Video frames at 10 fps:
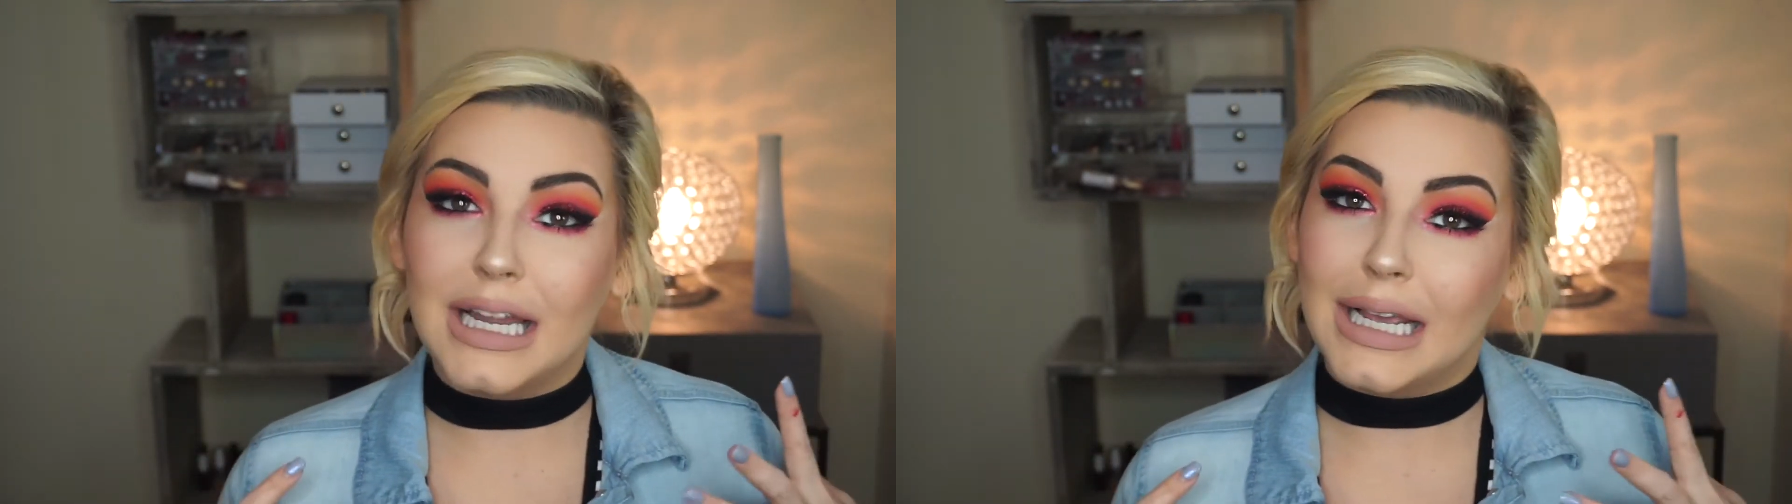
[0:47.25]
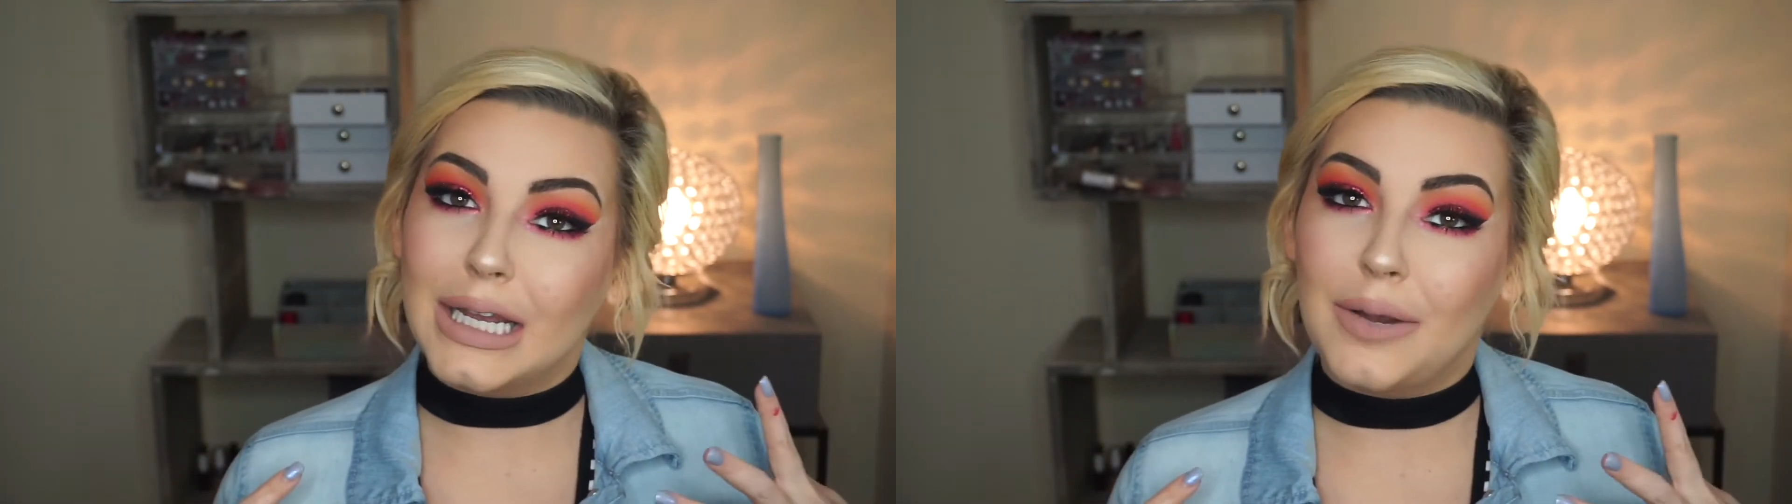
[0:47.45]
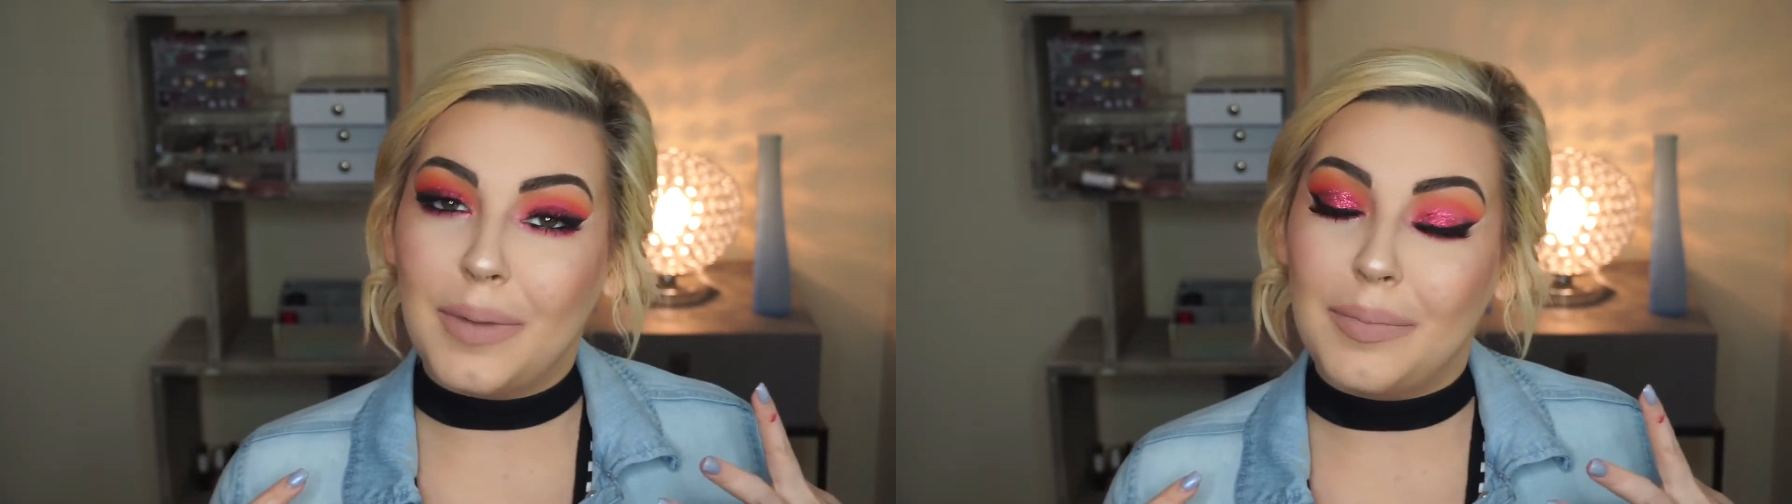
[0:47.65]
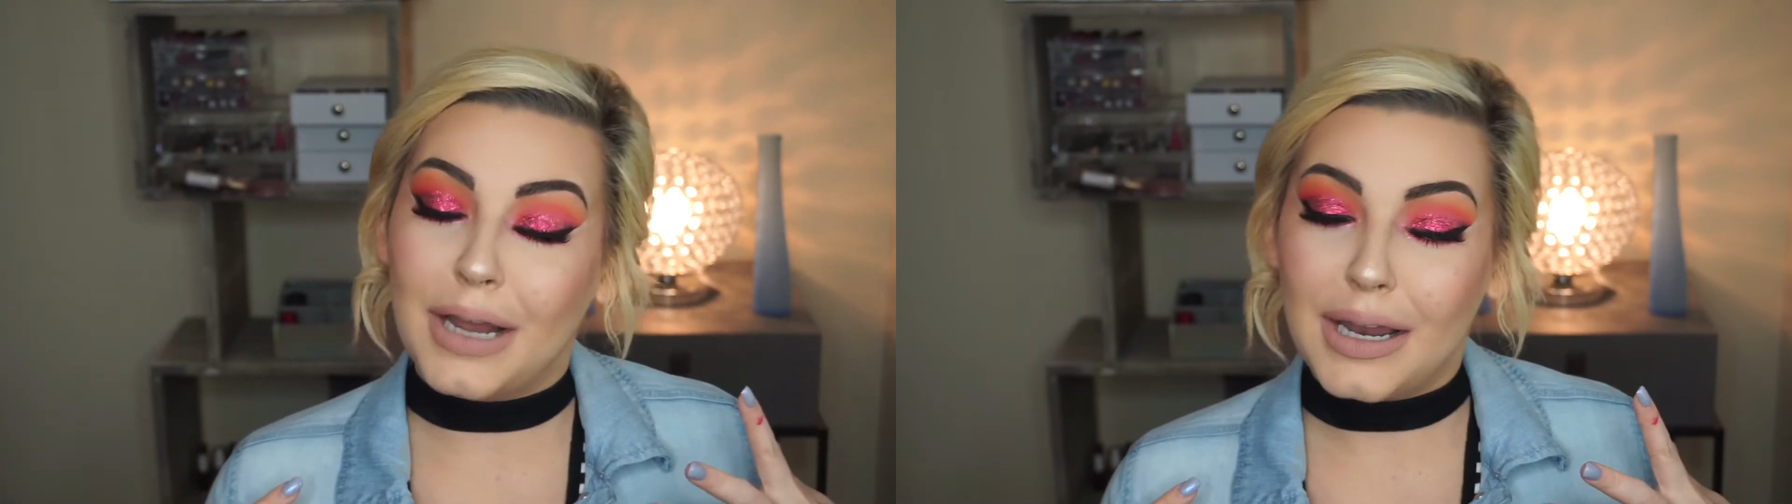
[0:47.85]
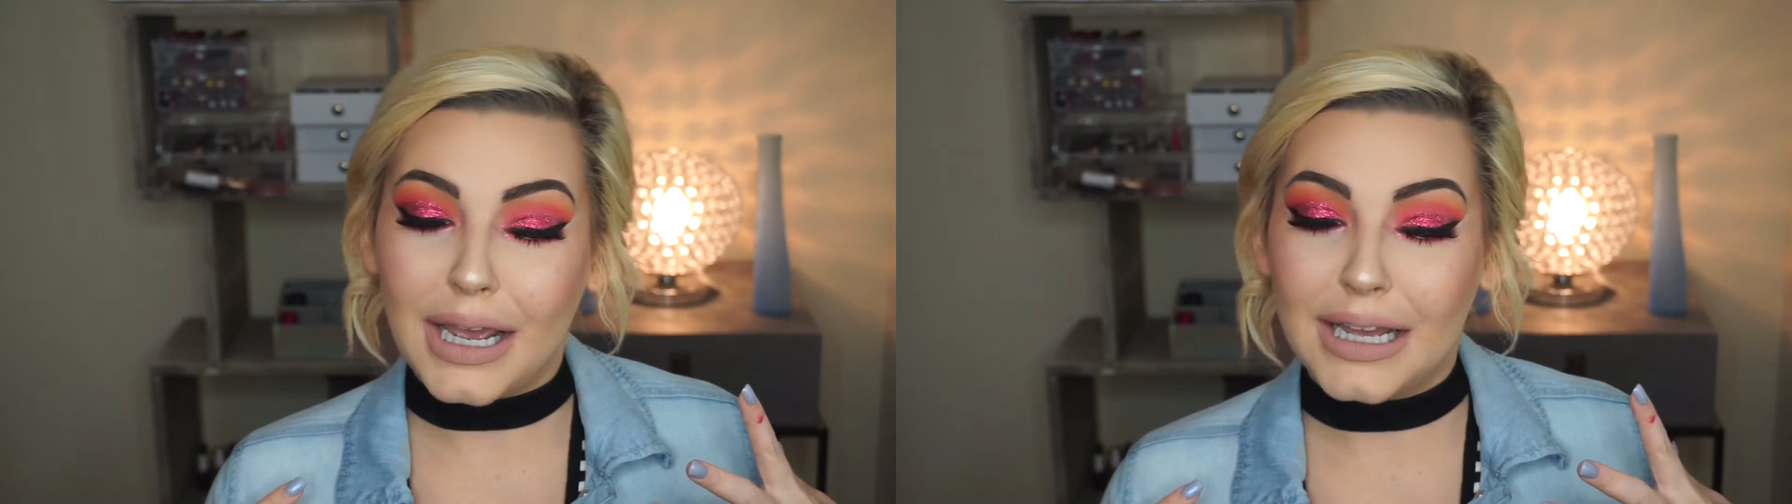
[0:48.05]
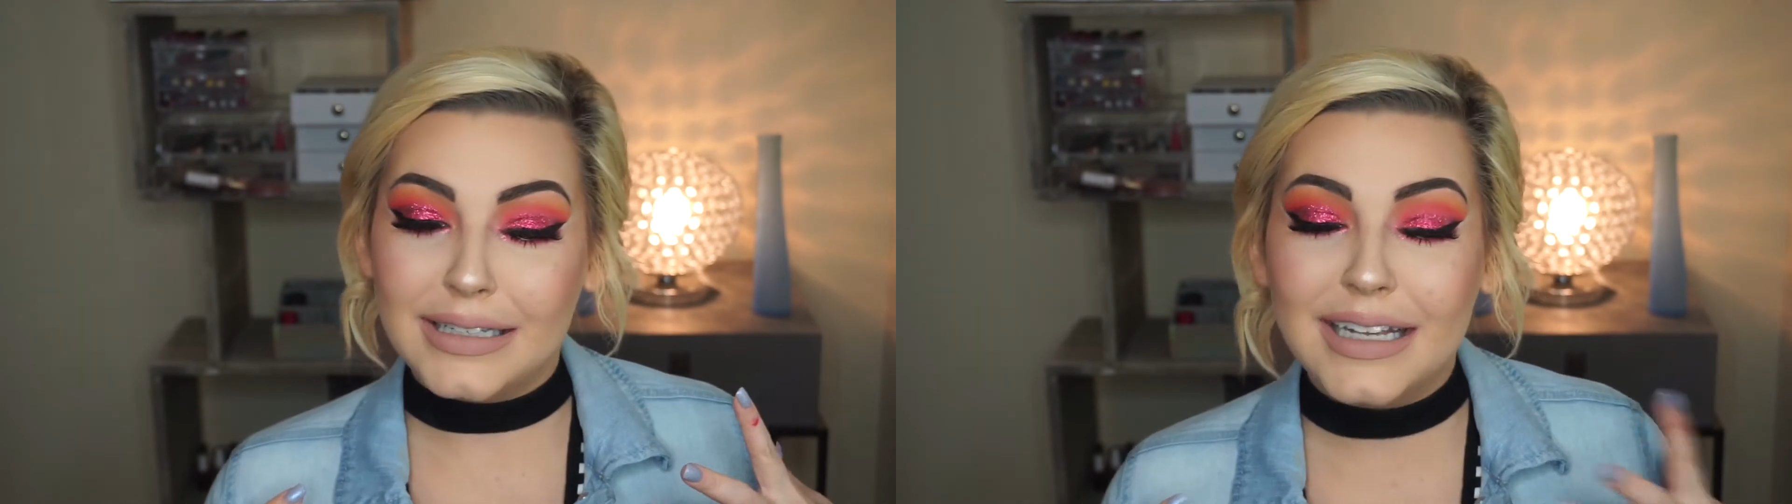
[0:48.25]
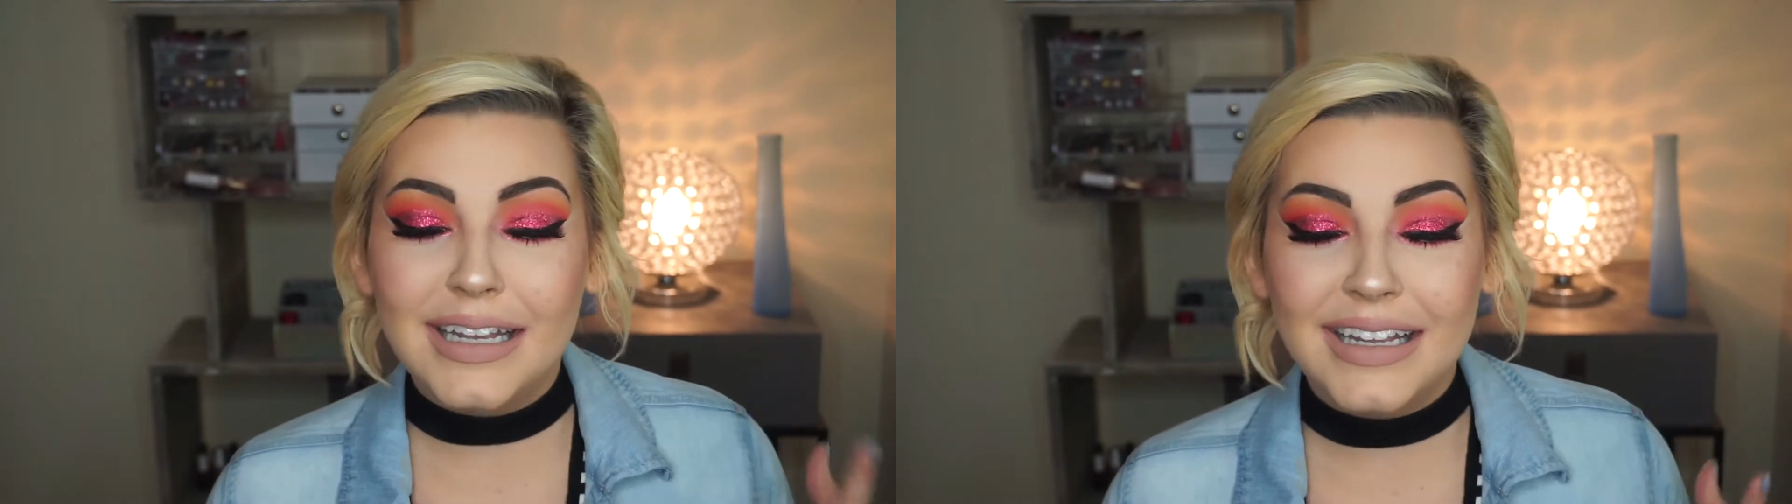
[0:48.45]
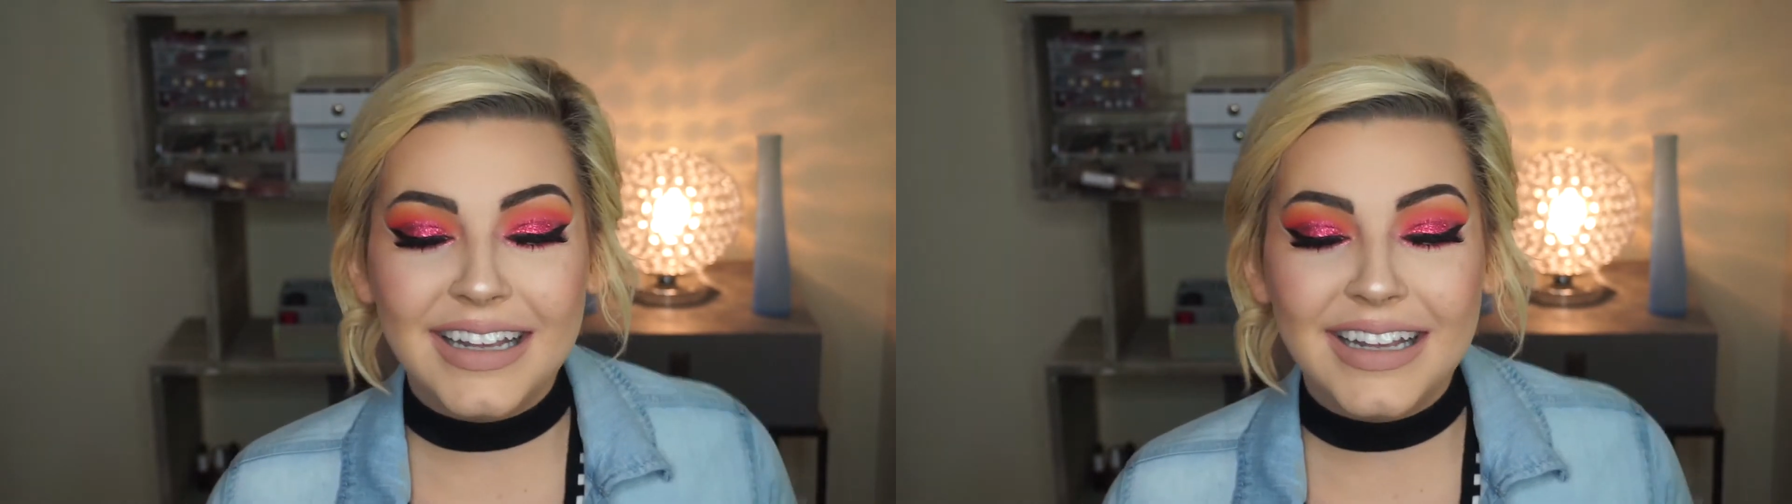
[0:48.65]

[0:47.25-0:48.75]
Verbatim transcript: like it on my brown eyes.